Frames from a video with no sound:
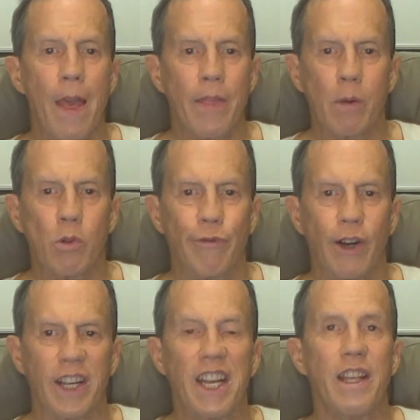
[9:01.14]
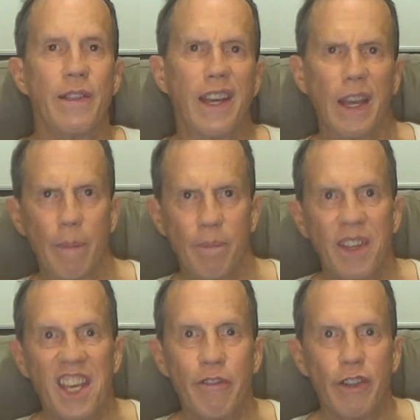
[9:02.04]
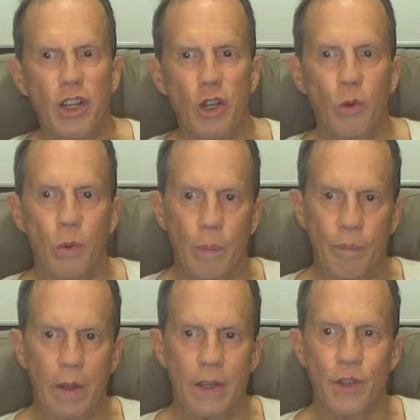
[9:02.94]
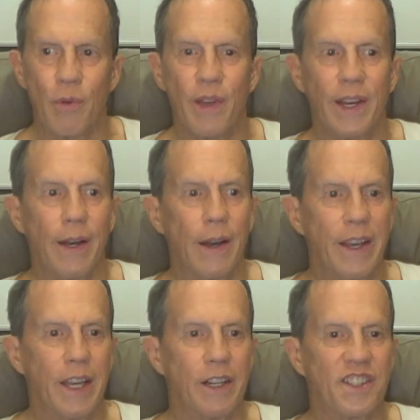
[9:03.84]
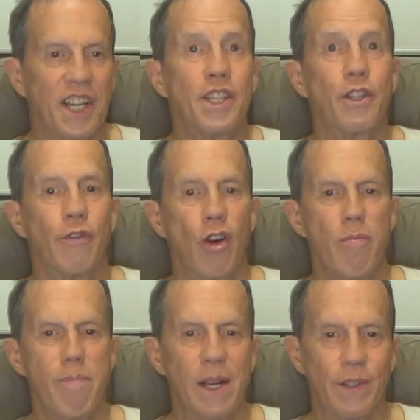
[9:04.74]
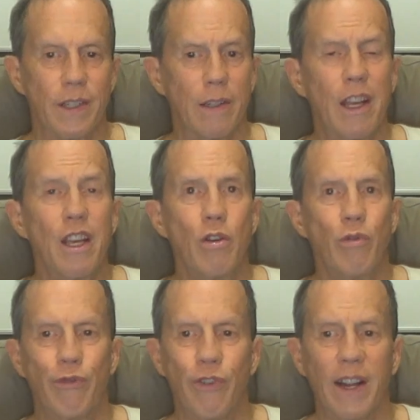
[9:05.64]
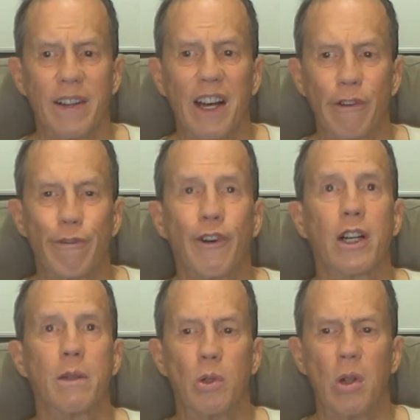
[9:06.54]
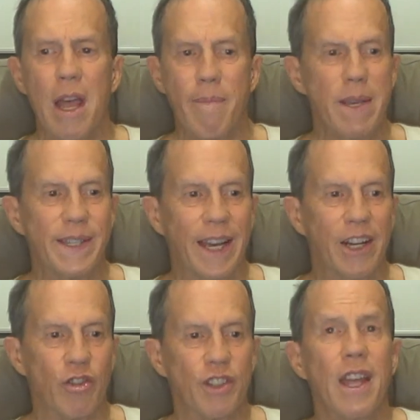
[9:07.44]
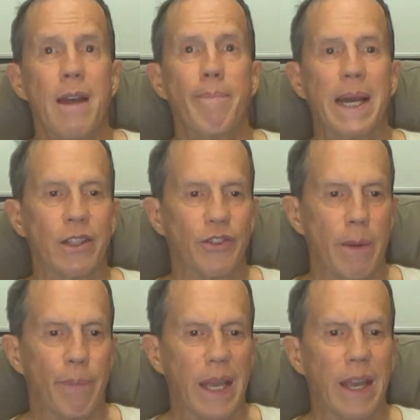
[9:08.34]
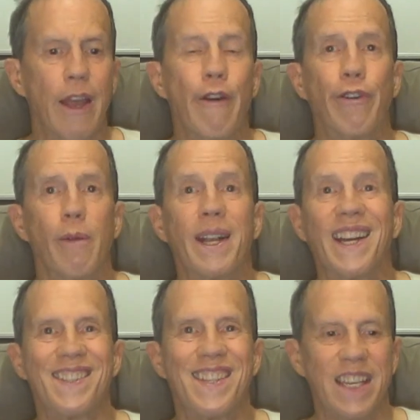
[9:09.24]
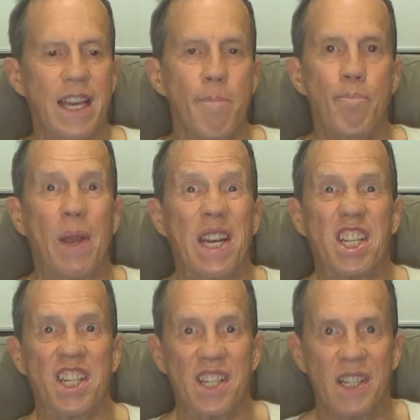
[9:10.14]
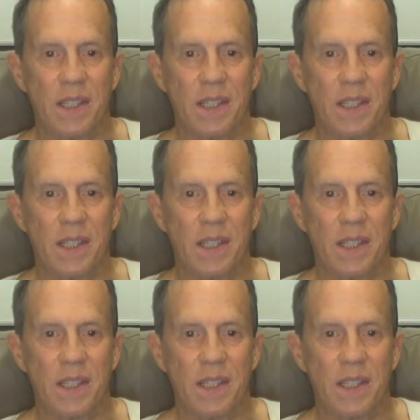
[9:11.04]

they will fuck anything, even you. So there, get a taste of your own medicine, you fat, unfuckable, misandrist, male-dumping, feminazi bitch.